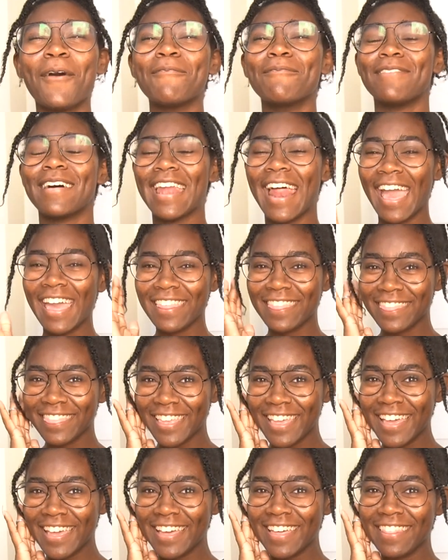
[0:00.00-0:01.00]
But I
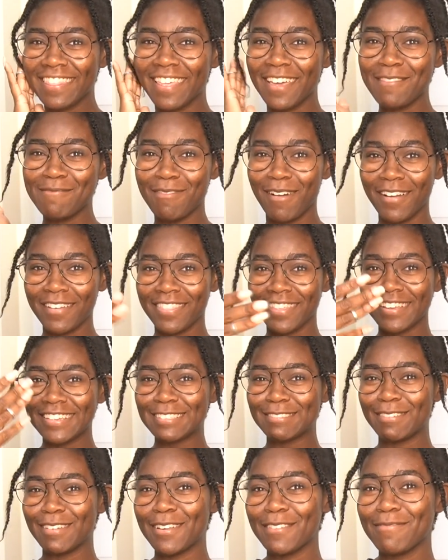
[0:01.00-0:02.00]
think that Martha is
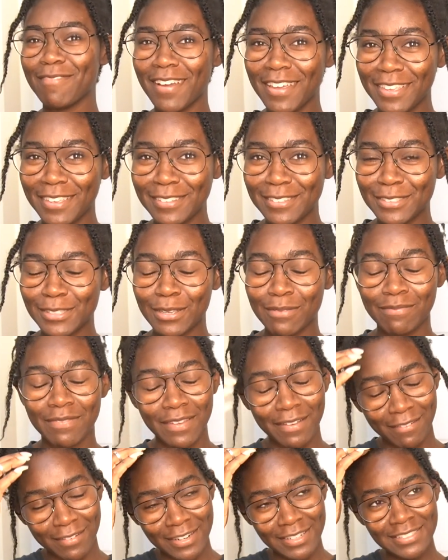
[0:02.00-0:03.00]
one of my YouTube
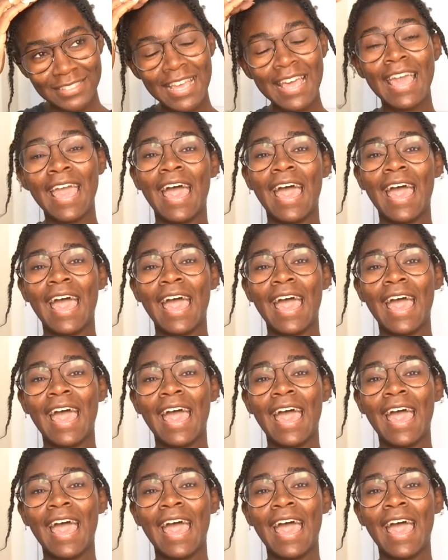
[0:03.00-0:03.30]
viewers.